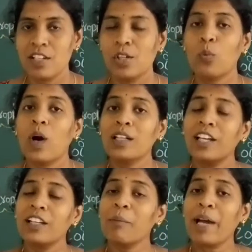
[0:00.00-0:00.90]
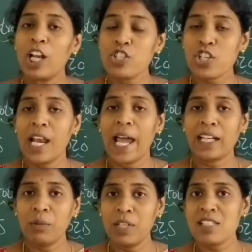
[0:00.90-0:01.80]
What are the biological
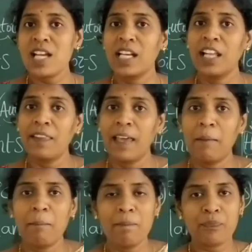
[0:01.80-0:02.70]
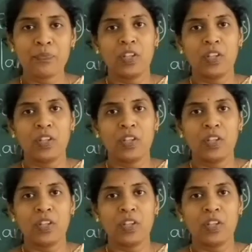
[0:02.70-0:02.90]
activities done in them?